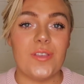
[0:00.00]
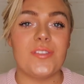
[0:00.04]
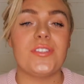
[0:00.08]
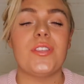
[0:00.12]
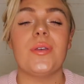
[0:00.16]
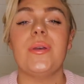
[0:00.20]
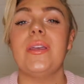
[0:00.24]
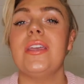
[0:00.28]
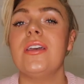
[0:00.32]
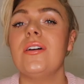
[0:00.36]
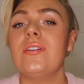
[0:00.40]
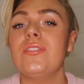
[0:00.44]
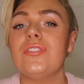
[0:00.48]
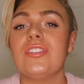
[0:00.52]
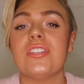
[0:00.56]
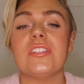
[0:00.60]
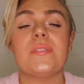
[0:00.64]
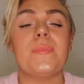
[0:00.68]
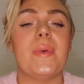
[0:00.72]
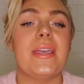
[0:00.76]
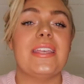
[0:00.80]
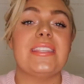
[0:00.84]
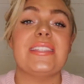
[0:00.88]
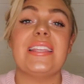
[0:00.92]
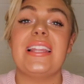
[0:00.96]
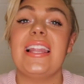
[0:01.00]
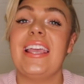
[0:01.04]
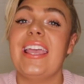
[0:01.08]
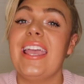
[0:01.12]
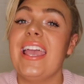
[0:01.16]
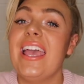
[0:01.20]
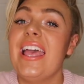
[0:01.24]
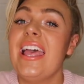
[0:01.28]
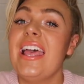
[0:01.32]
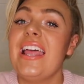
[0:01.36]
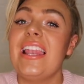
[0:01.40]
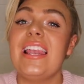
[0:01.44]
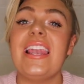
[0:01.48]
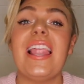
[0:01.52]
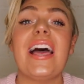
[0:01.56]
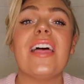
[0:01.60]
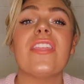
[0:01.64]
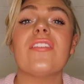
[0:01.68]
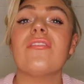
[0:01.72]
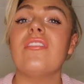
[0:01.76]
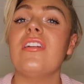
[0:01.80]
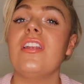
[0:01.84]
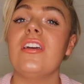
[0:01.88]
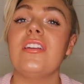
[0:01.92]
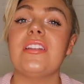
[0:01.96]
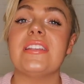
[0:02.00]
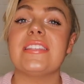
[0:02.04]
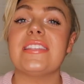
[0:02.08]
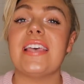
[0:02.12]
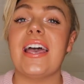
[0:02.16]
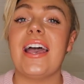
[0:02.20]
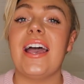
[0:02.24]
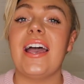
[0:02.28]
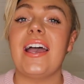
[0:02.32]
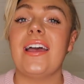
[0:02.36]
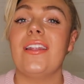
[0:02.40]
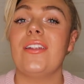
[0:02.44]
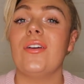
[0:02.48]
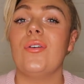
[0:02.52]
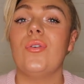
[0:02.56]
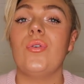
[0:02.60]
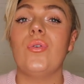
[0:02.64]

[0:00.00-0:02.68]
So he'll just basically lather a load of tan